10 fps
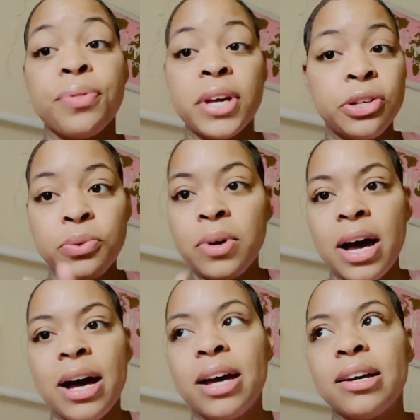Thank you,
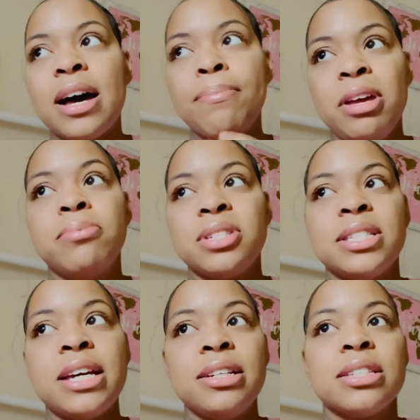God, I'm able to
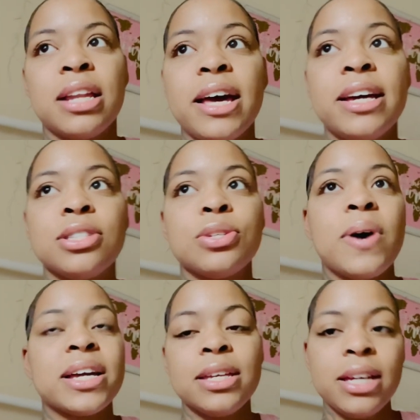take this class so
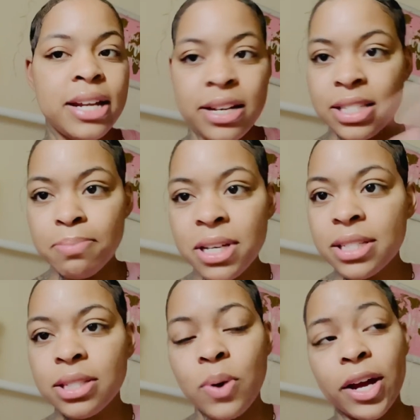I can get that
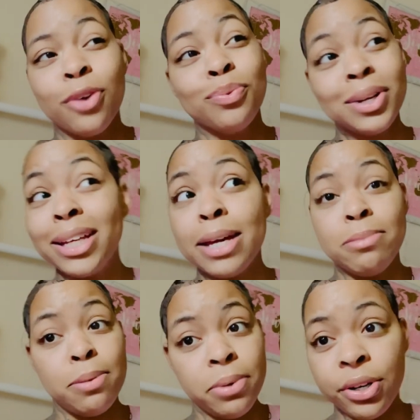dismissed, so I can really get
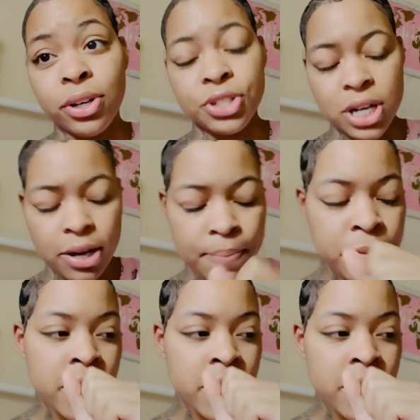me a big girl job.